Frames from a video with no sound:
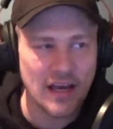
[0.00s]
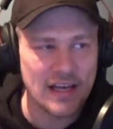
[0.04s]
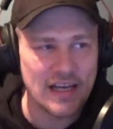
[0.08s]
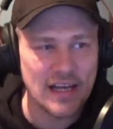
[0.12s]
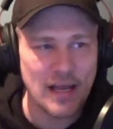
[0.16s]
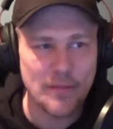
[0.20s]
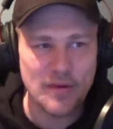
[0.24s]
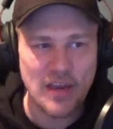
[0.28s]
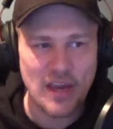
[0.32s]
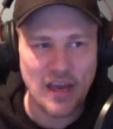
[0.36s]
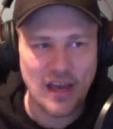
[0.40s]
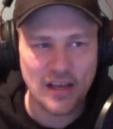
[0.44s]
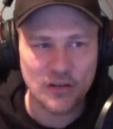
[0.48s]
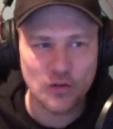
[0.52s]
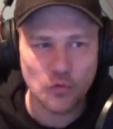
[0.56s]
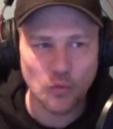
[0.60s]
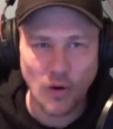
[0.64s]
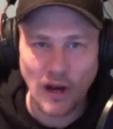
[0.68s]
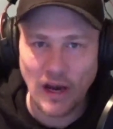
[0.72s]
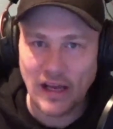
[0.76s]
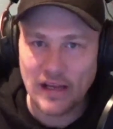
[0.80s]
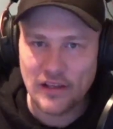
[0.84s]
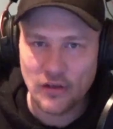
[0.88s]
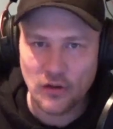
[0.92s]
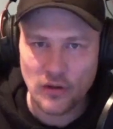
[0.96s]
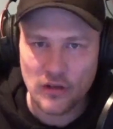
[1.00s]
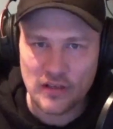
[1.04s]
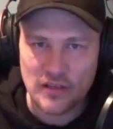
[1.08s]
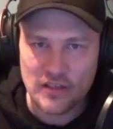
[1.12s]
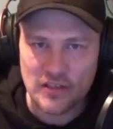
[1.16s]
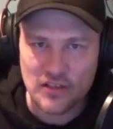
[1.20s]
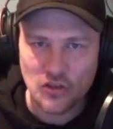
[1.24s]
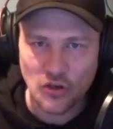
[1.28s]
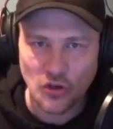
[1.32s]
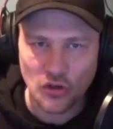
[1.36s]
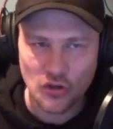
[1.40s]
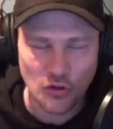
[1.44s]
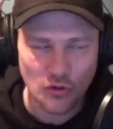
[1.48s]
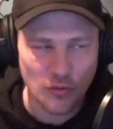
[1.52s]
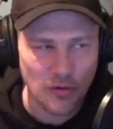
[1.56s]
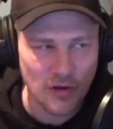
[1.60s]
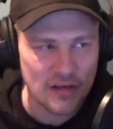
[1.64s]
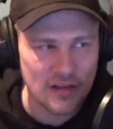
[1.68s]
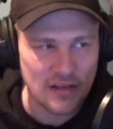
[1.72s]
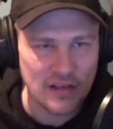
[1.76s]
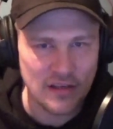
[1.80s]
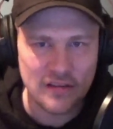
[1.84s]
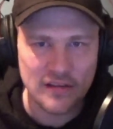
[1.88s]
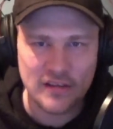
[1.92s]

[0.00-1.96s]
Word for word: And let me add, while you're in Discord already,